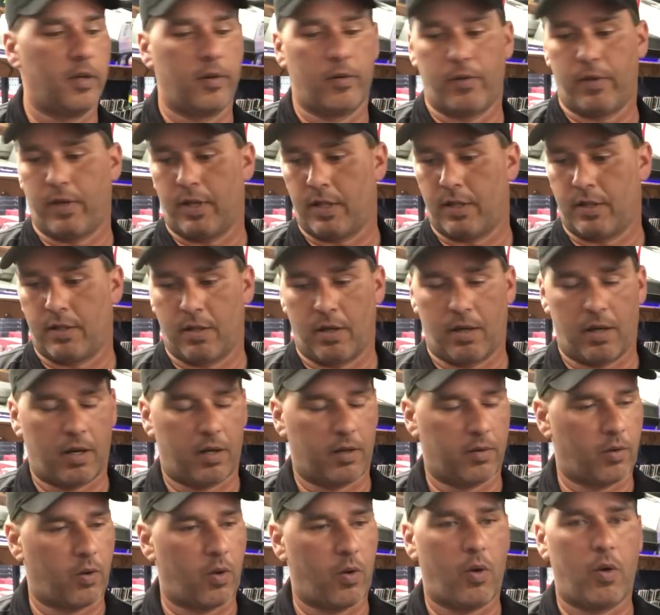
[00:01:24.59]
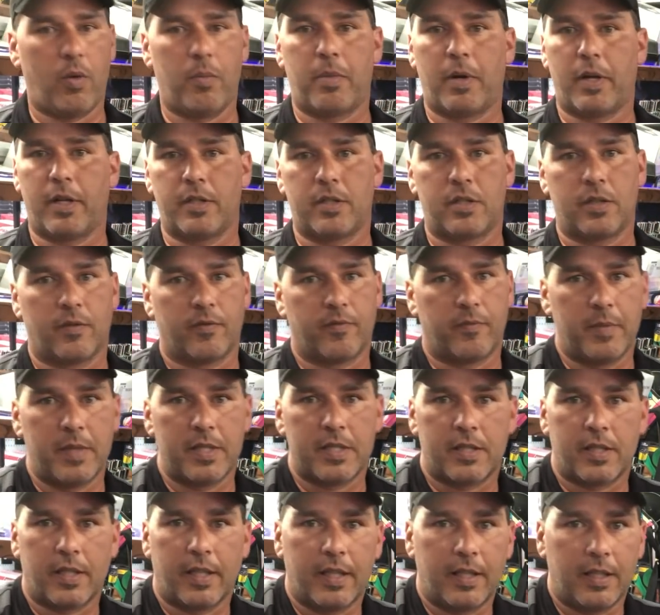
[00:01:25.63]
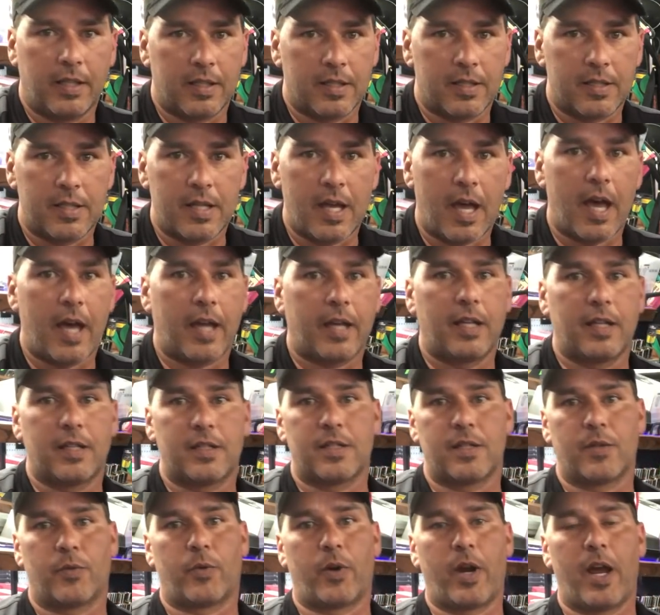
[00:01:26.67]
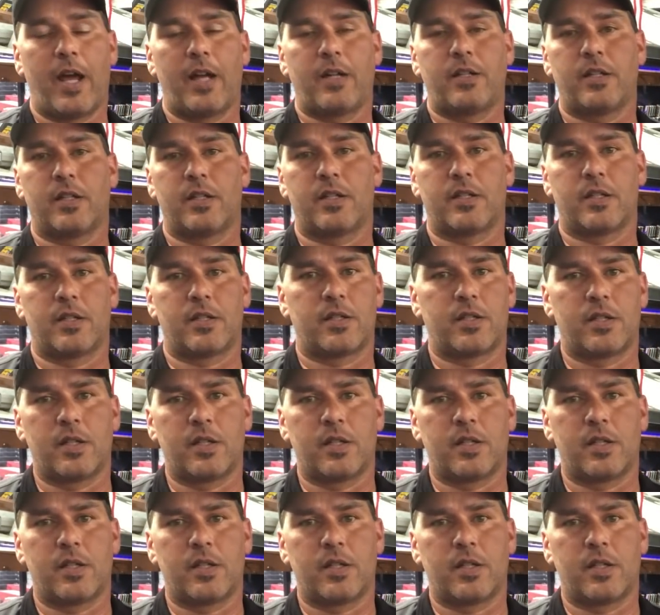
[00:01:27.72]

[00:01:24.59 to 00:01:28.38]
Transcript: We had a whole bunch of miscellaneous sockets and ratchets.